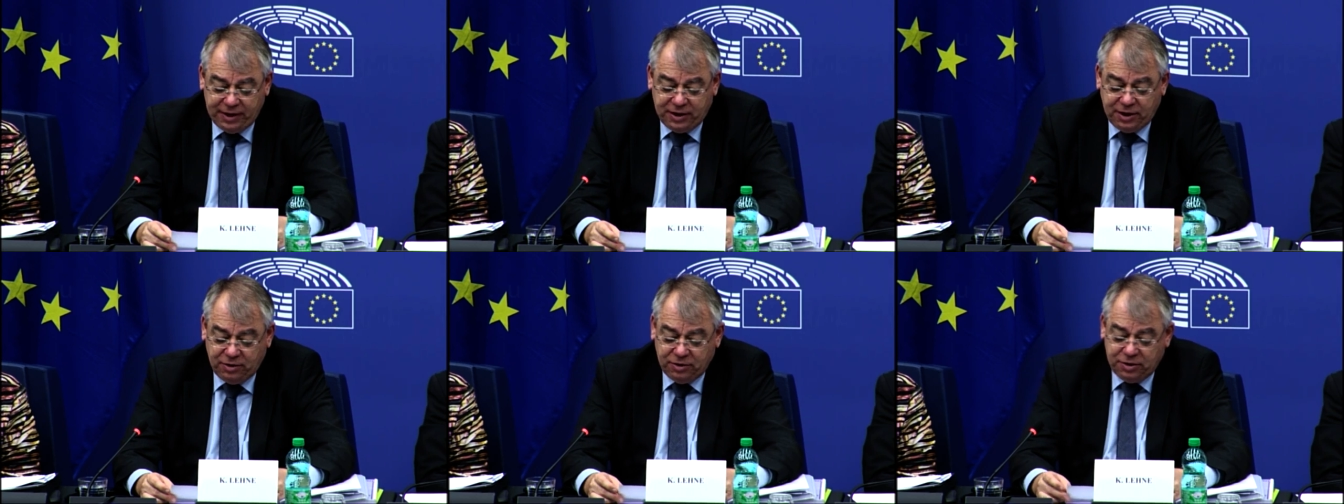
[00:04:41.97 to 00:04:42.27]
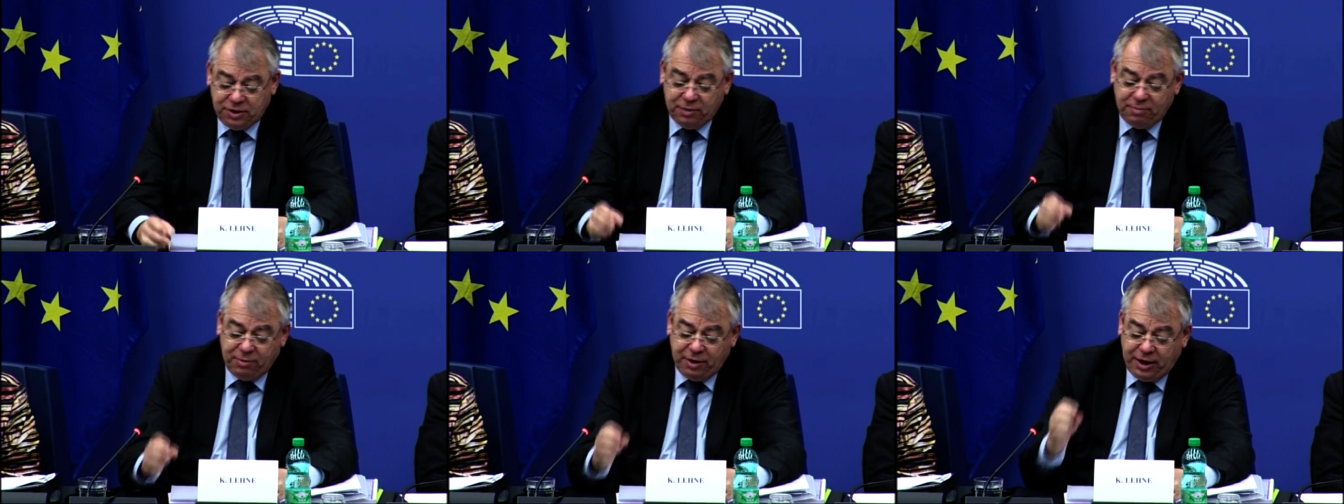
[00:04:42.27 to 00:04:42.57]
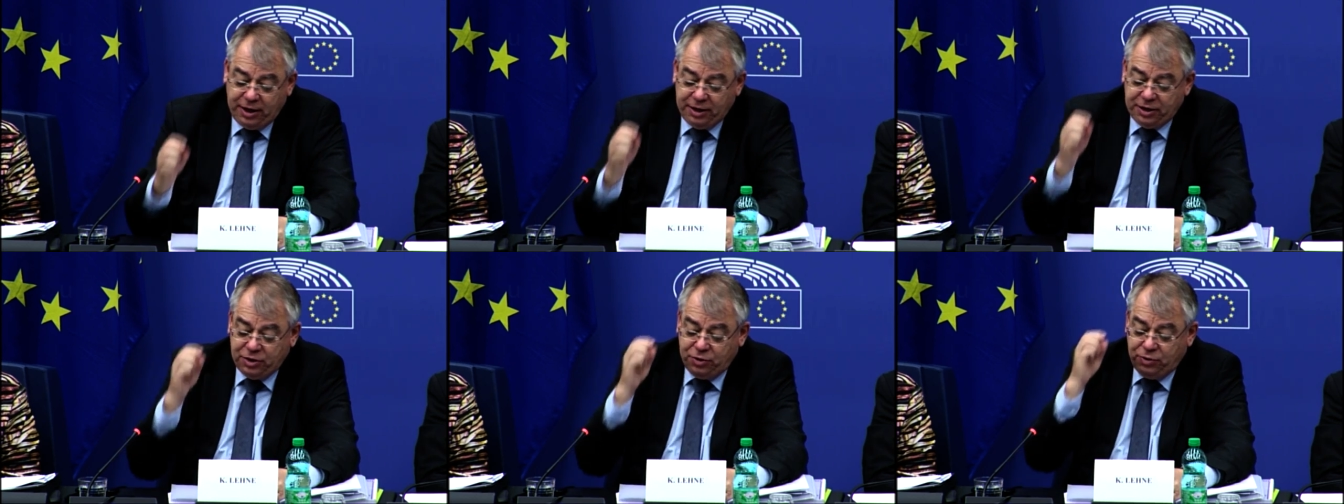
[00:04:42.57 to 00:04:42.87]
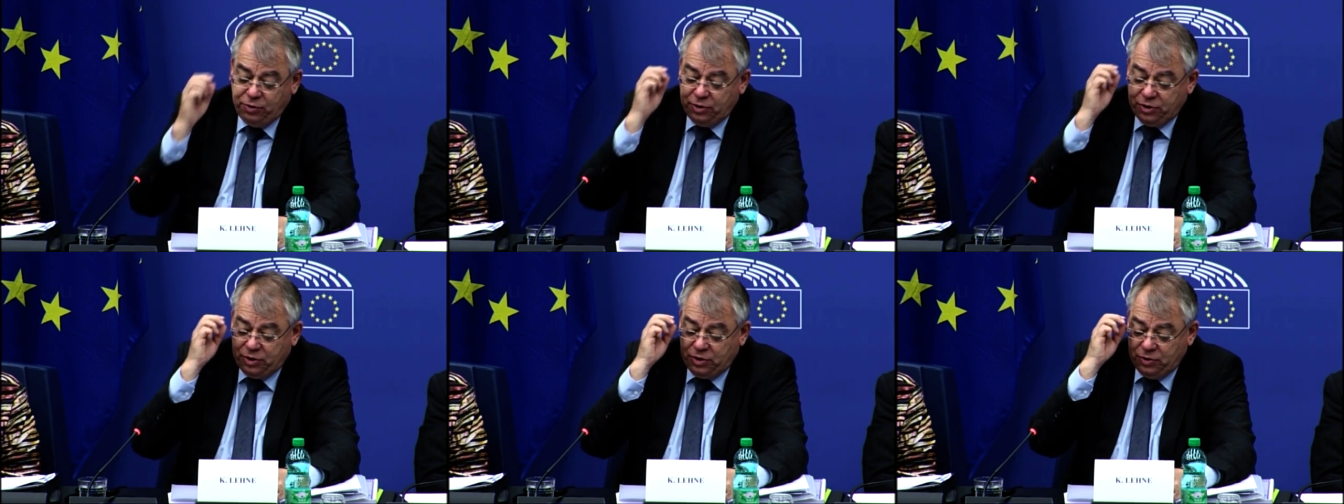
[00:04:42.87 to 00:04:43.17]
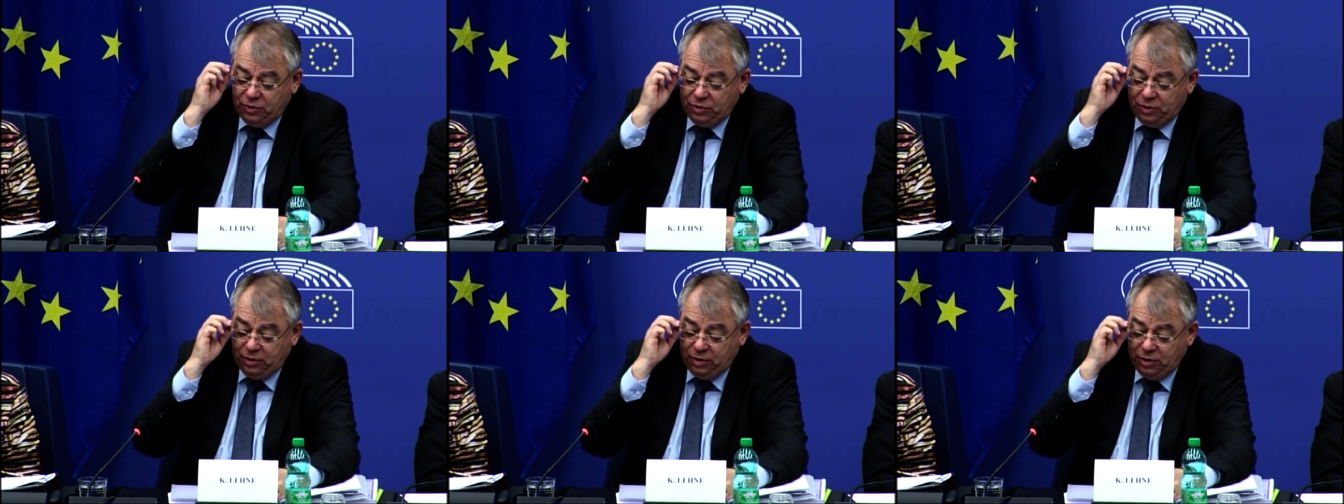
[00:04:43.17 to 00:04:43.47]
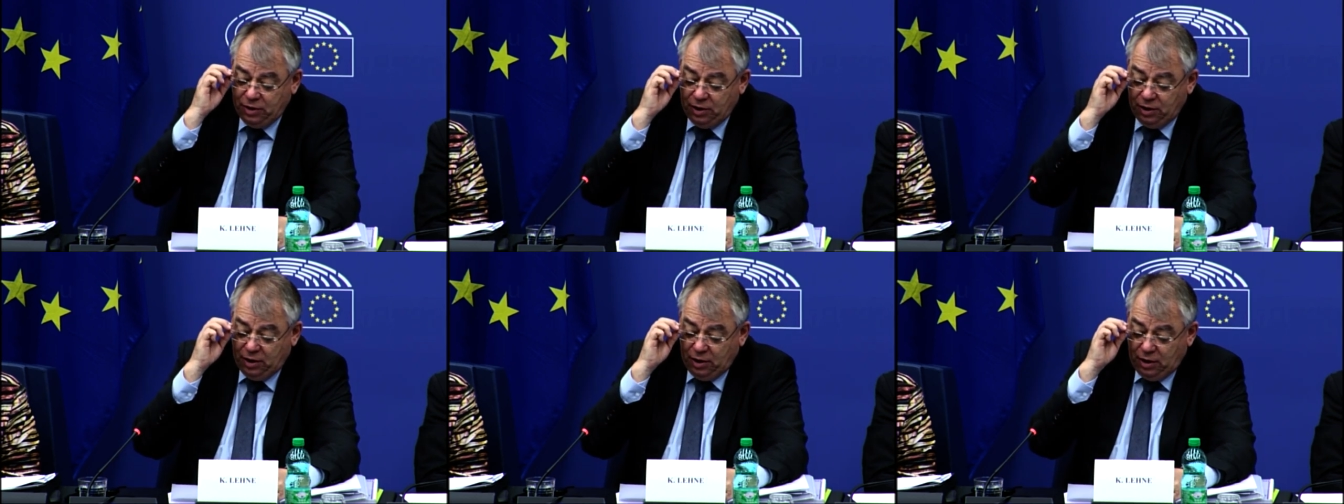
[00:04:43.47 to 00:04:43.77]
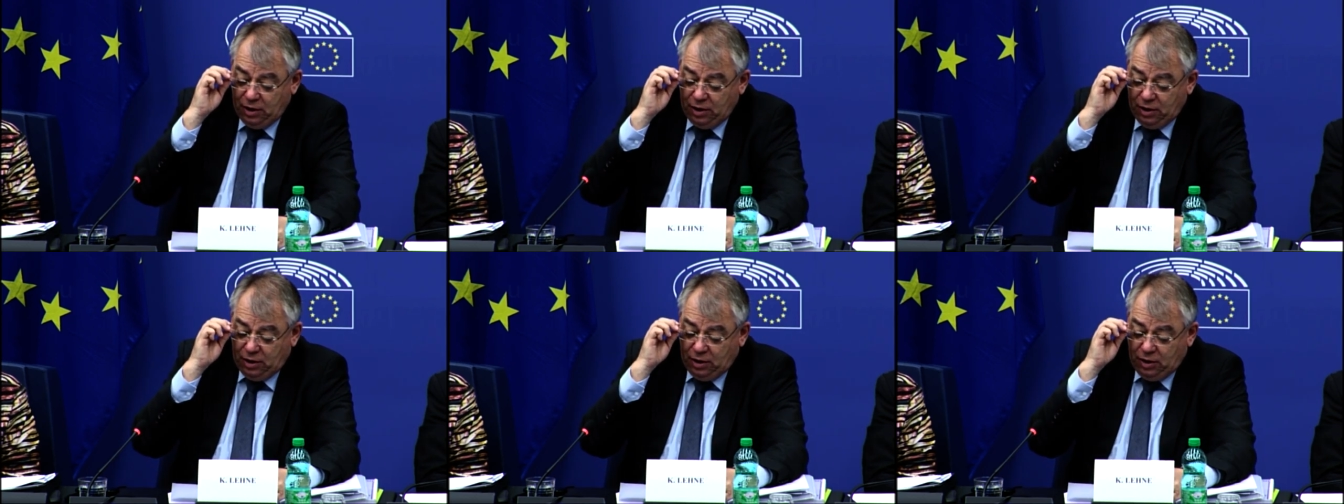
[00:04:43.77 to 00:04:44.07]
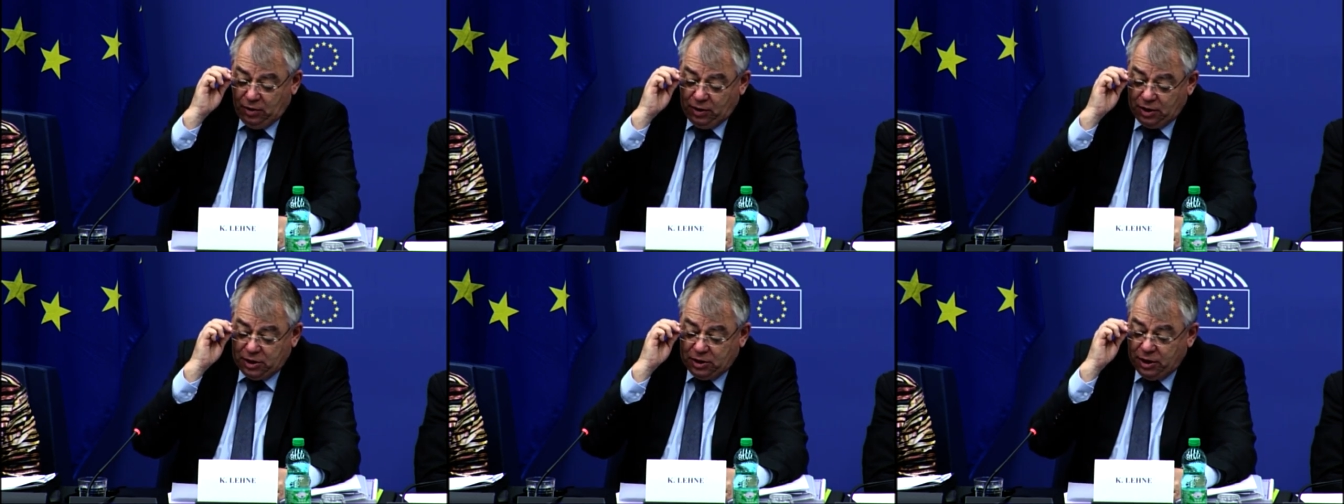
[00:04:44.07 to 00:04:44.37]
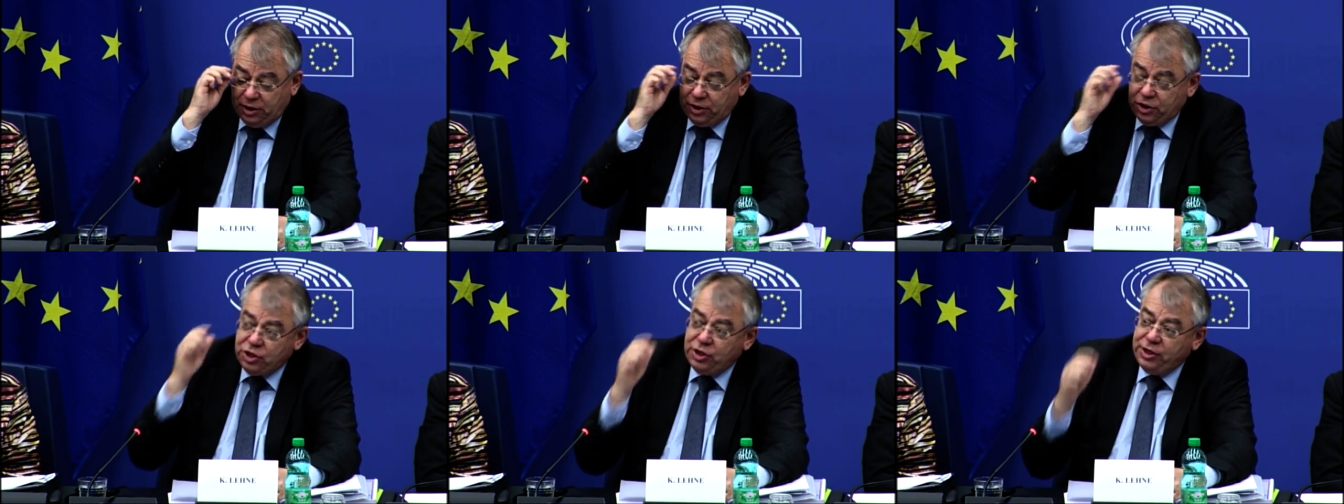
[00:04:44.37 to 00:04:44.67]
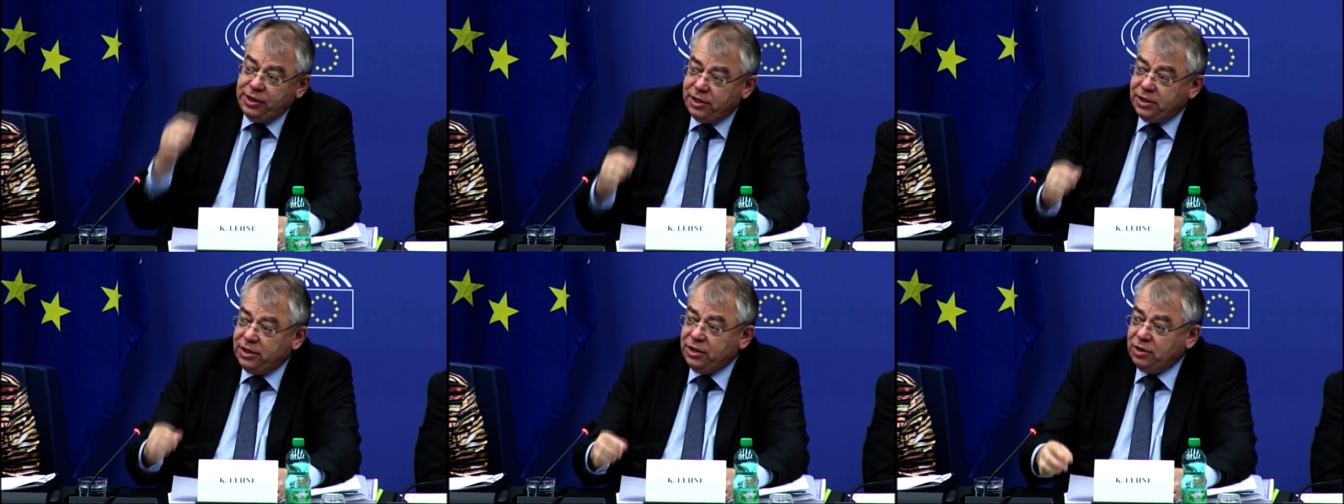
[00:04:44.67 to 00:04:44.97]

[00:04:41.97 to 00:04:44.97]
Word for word: of agricultural spending, one from cohesion,